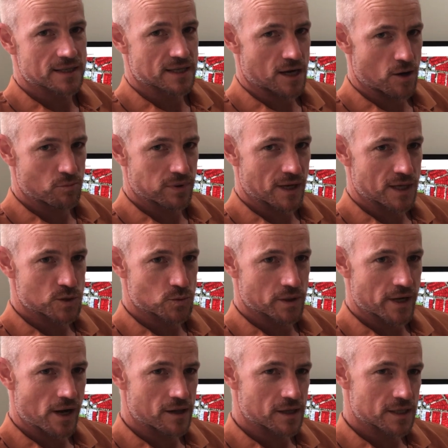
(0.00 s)
Town planners will
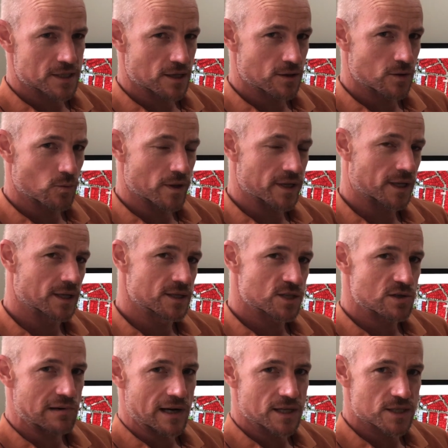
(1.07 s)
not only tell you what the
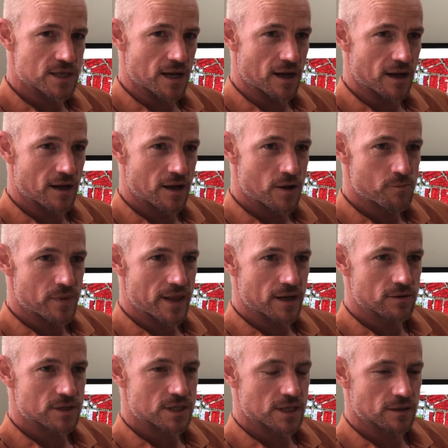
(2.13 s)
constraints are, but
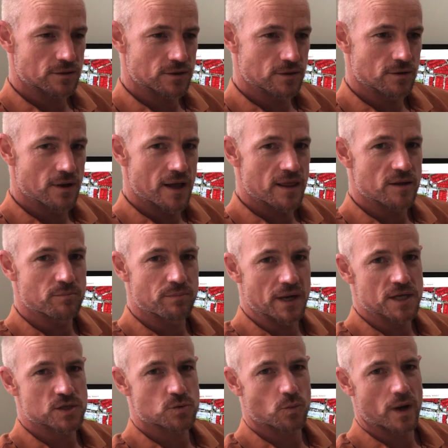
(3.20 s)
they'll tell you the
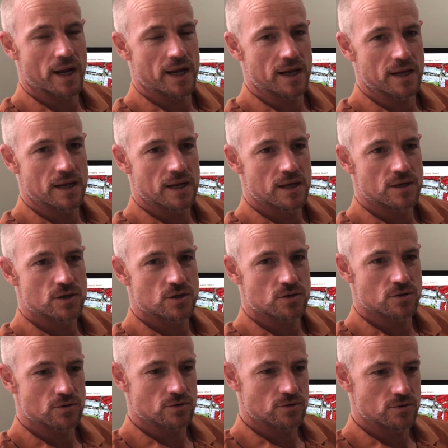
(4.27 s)
best way
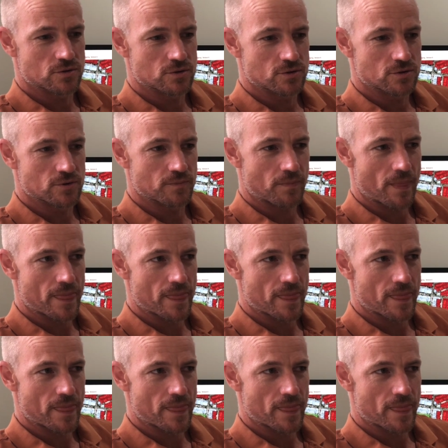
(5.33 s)
to